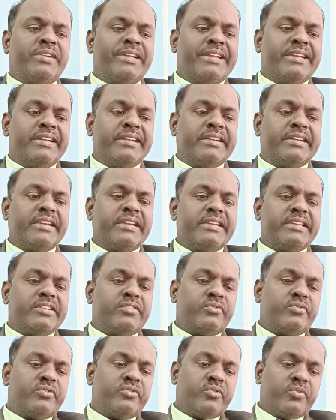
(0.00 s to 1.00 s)
enter
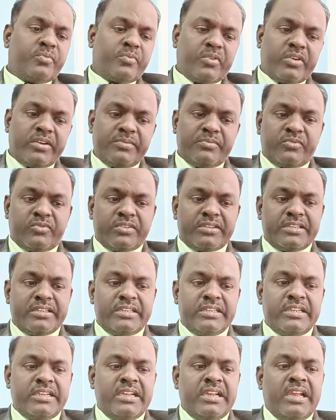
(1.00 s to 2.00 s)
in human body.
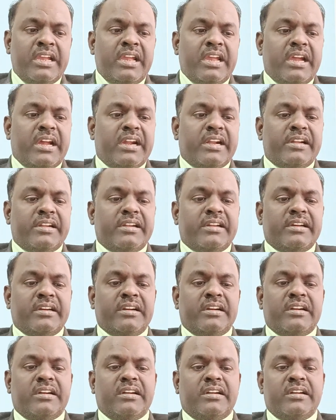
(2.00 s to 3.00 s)
And
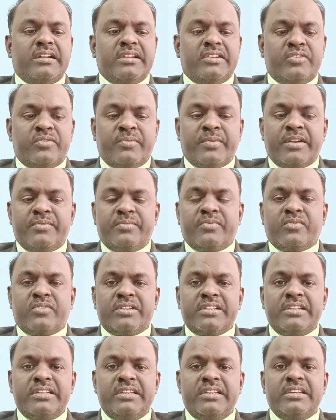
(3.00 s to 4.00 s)
a human
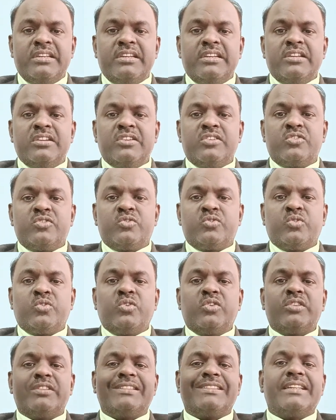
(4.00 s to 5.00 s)
body,
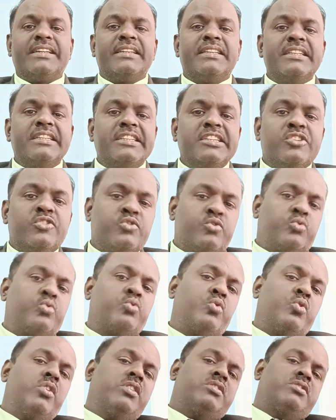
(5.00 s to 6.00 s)
so that is a
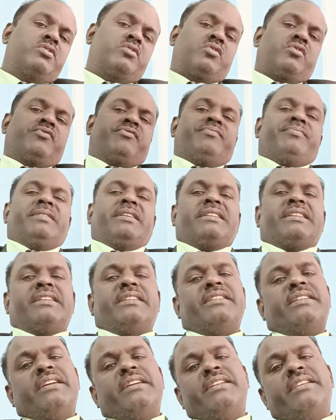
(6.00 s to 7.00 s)
source of
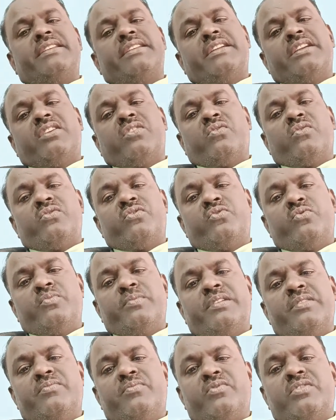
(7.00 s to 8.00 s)
bacteria enter on
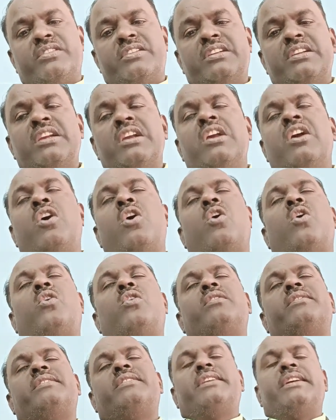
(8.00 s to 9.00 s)
human body,
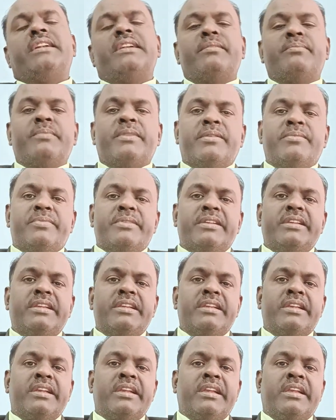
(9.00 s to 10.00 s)
or that may
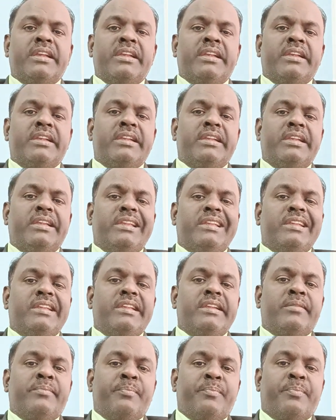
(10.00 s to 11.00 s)
be
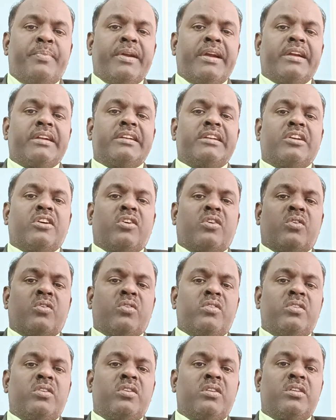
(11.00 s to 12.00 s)
impact
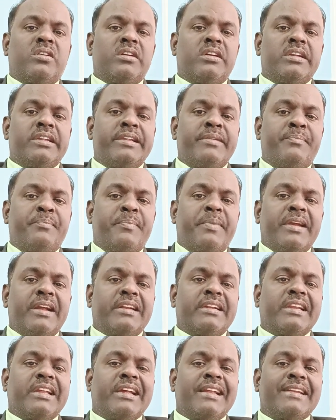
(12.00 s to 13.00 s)
or
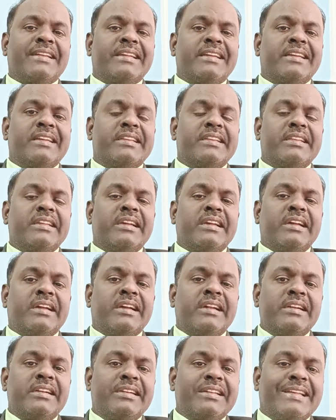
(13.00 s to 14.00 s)
impact and
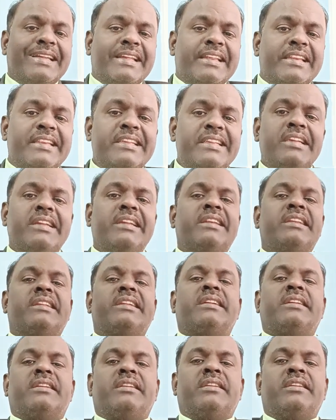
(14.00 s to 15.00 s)
create
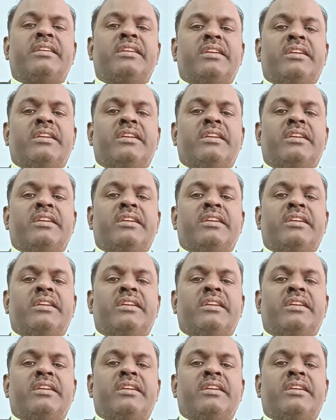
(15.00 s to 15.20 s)
a